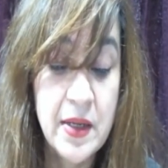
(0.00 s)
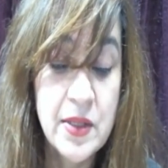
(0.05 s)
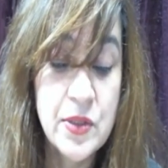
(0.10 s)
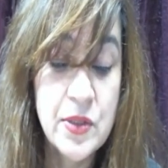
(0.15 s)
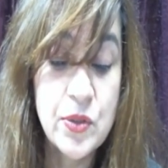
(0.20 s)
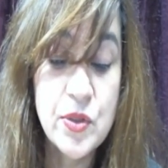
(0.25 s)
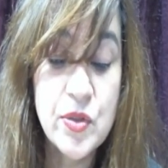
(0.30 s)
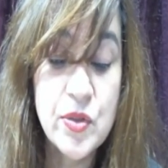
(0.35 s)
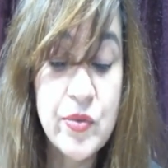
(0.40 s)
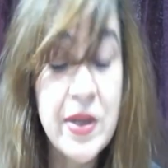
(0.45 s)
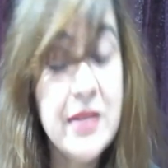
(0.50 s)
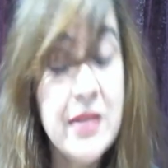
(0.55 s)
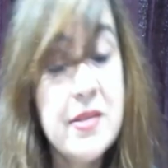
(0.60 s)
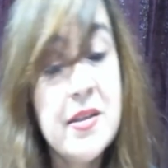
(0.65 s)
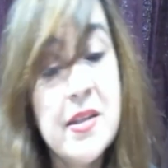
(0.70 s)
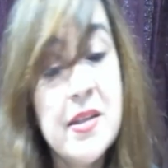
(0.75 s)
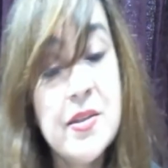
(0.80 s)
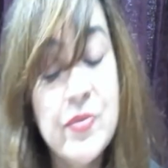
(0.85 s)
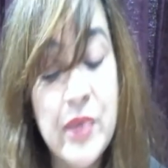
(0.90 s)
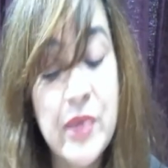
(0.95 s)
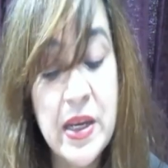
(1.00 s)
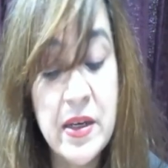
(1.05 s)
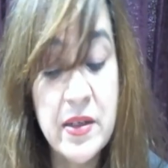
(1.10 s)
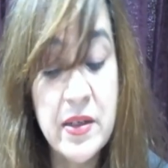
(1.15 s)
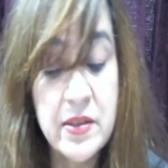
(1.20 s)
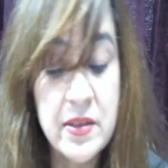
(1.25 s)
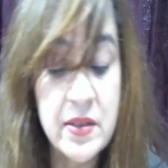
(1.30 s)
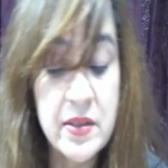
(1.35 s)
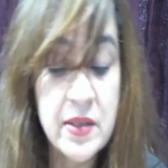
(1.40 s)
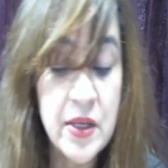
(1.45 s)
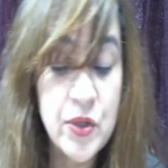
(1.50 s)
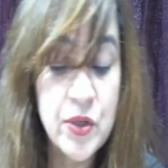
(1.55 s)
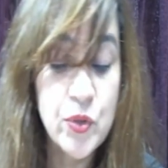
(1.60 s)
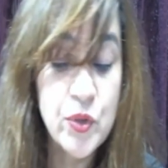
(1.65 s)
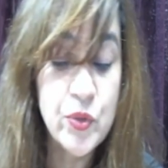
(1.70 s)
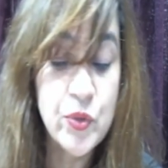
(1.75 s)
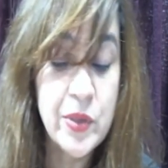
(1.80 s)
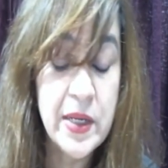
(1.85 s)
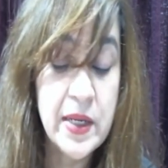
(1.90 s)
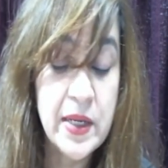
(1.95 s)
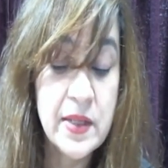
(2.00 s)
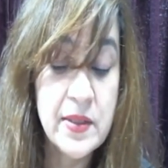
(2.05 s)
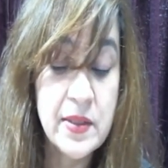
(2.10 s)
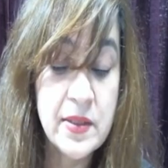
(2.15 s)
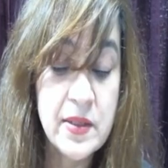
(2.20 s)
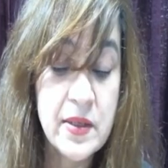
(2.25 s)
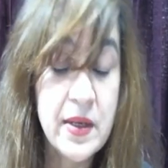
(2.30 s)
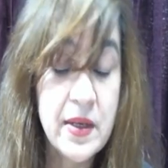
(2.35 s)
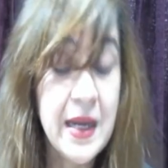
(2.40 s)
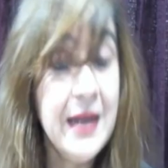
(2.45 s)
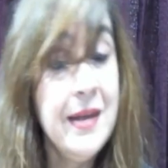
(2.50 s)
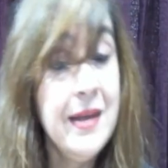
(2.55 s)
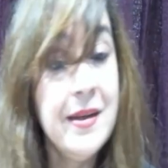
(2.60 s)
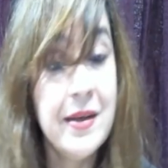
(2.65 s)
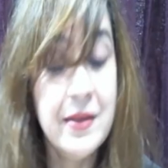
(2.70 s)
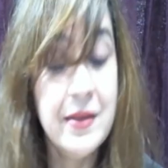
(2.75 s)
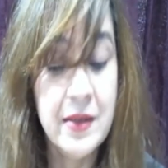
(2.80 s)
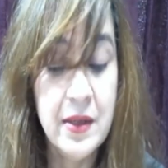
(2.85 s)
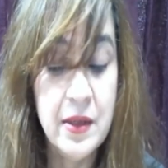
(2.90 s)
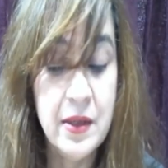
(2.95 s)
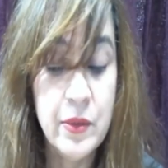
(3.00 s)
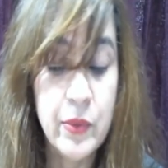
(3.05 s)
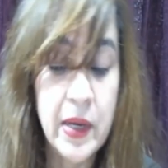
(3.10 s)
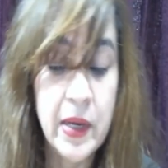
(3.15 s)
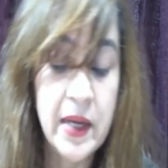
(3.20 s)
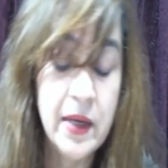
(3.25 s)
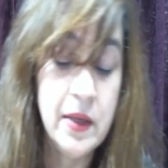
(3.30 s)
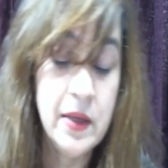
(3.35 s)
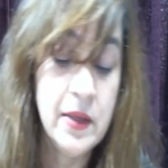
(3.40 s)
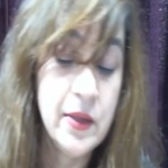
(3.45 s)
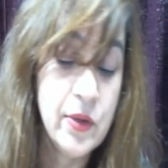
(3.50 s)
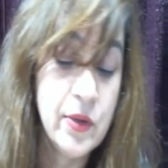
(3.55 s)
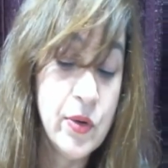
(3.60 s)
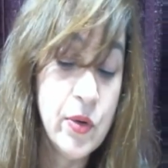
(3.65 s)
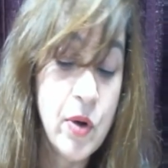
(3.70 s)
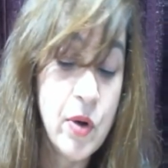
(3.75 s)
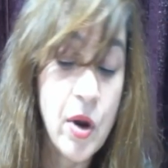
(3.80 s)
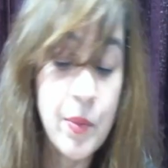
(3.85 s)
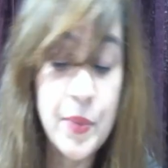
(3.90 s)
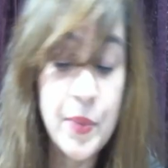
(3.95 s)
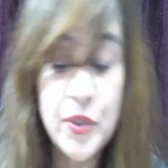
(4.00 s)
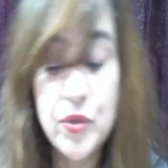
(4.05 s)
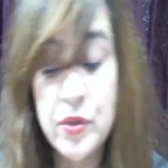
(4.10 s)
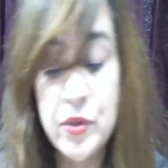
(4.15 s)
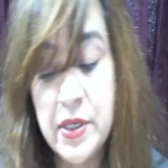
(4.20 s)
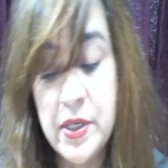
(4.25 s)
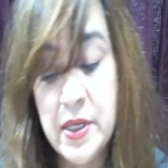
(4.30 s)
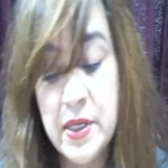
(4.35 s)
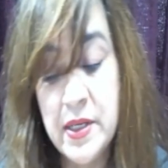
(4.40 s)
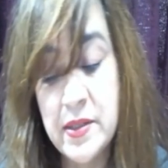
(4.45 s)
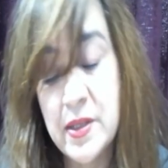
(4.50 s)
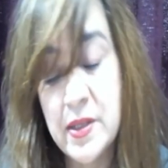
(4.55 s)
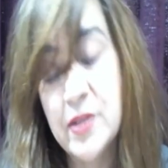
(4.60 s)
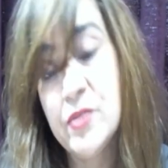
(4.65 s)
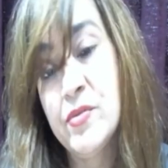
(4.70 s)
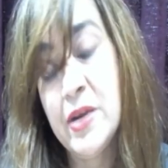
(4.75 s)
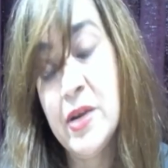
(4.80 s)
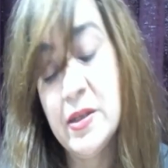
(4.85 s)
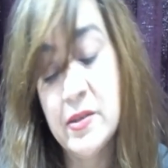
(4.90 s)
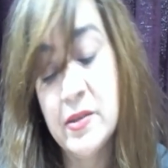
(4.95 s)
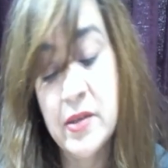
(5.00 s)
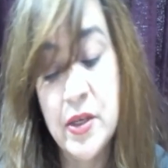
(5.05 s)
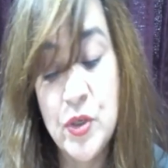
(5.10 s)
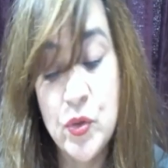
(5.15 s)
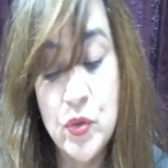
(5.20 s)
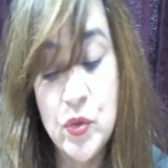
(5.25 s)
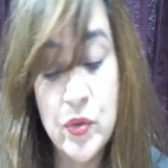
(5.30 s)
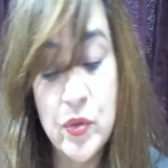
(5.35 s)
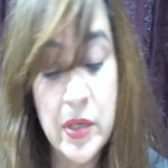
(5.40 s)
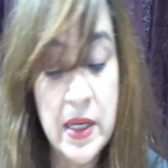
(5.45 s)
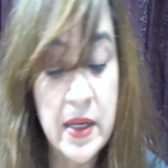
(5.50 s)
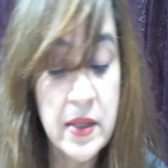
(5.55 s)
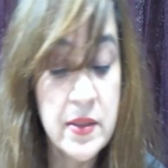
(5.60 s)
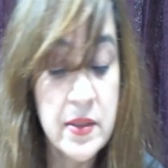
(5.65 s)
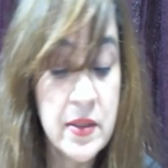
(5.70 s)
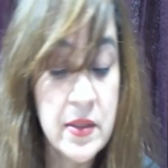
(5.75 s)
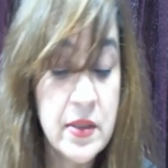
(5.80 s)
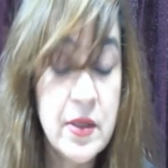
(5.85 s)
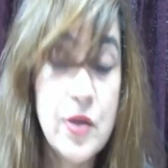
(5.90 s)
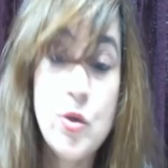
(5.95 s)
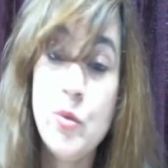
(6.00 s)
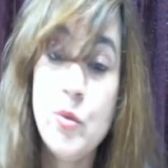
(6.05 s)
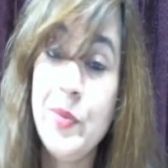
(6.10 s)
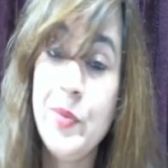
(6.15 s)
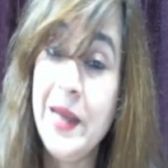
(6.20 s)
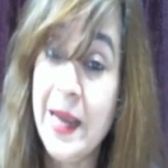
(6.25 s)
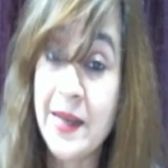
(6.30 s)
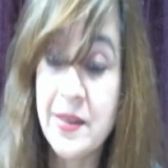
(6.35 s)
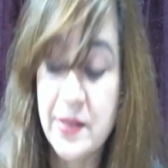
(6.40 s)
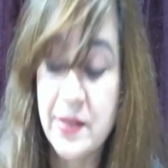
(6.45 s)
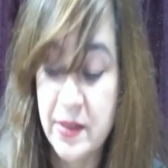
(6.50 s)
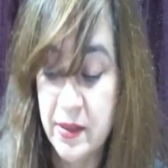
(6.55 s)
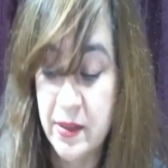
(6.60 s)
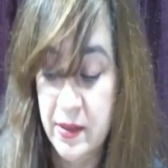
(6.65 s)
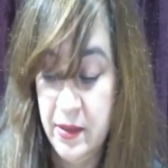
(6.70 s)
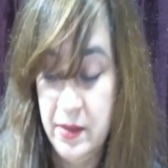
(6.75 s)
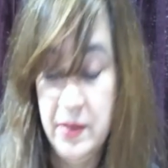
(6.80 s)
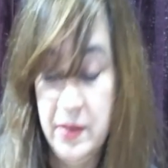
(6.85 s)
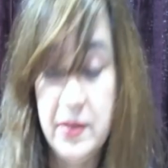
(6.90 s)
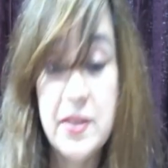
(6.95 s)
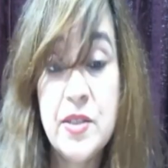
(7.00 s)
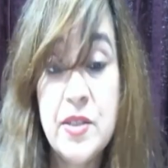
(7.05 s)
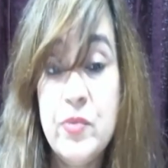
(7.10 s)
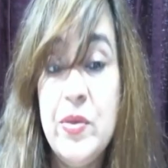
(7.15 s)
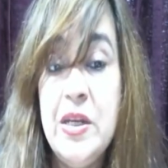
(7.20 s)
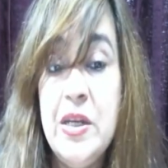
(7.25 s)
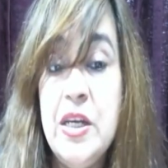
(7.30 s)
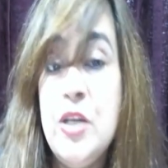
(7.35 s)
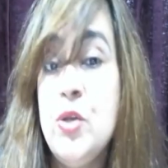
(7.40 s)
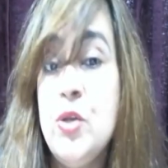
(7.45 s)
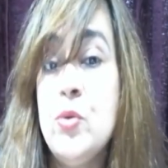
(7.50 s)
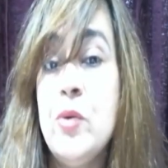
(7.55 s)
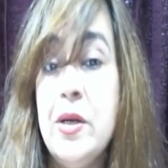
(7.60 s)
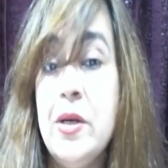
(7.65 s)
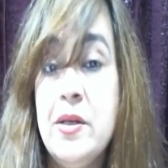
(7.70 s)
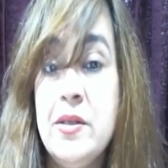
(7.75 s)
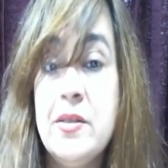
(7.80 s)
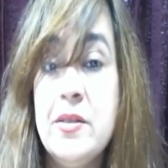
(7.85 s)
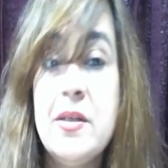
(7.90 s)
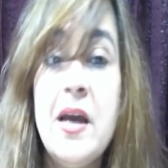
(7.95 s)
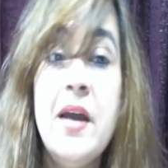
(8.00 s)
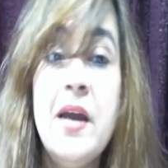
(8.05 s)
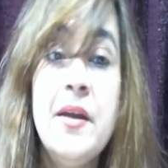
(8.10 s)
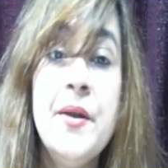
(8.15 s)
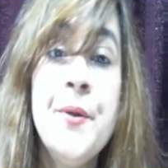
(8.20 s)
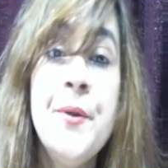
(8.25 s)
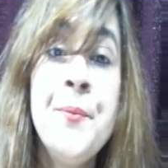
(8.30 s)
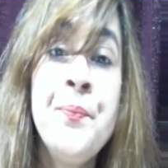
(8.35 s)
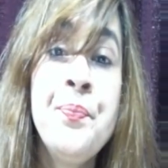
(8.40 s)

So strengths and weaknesses are usually considered internal, while opportunities and threats are usually considered to be external. This we need to understand.